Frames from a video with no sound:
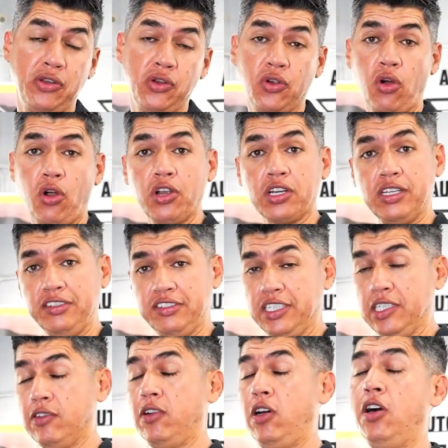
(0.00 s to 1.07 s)
new car,
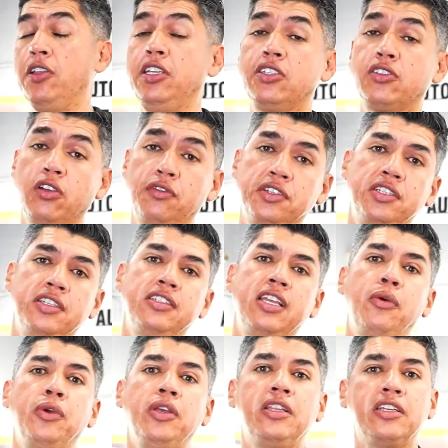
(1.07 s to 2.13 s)
consider all these services
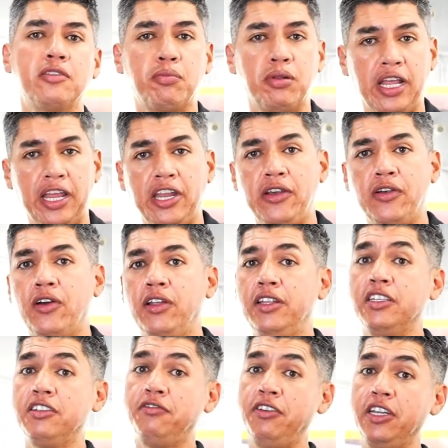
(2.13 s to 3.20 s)
that we display here on
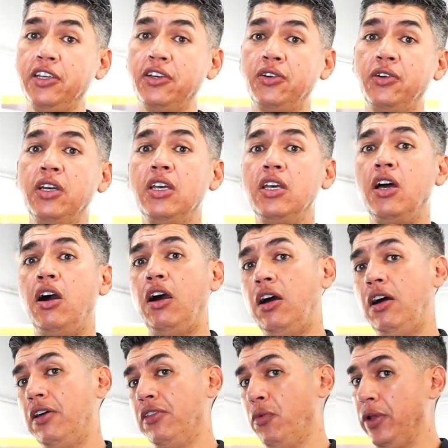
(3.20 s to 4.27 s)
this video.
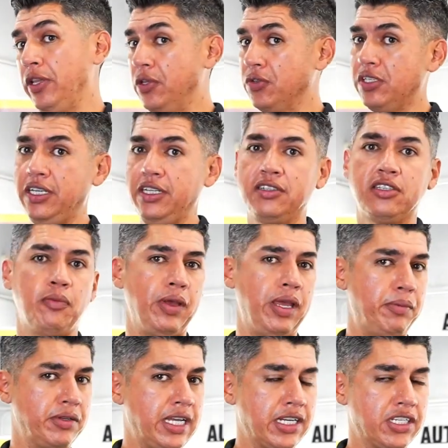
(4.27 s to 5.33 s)
The window tints, the
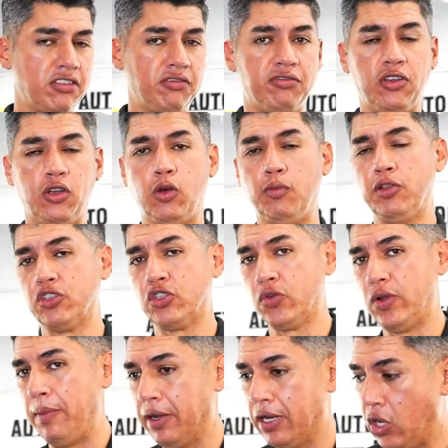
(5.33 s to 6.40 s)
paint protection film, the
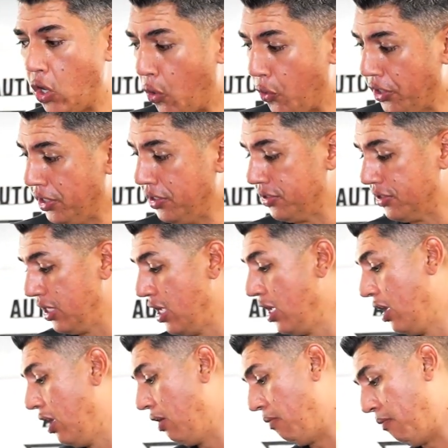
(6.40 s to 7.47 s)
ceramic coatings.
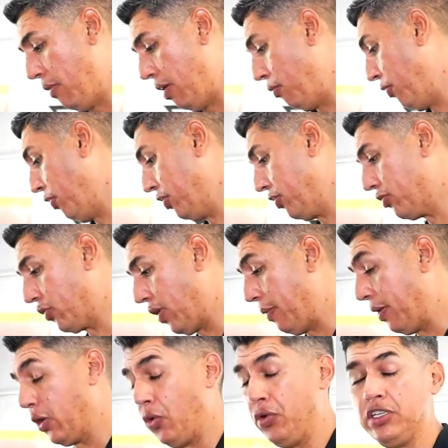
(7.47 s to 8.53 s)
Remember, there's
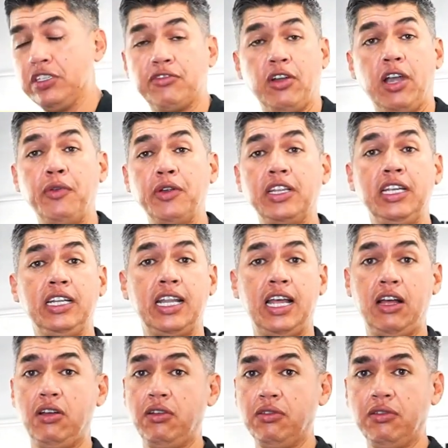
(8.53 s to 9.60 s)
ceramic coatings for everything
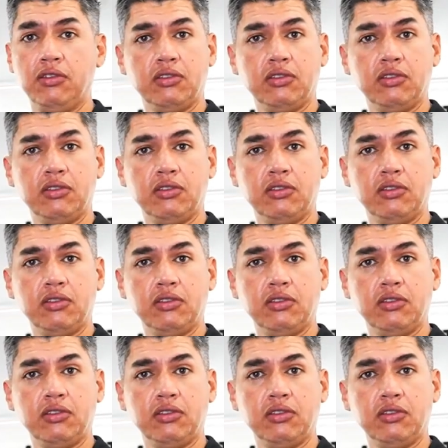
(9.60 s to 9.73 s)
now.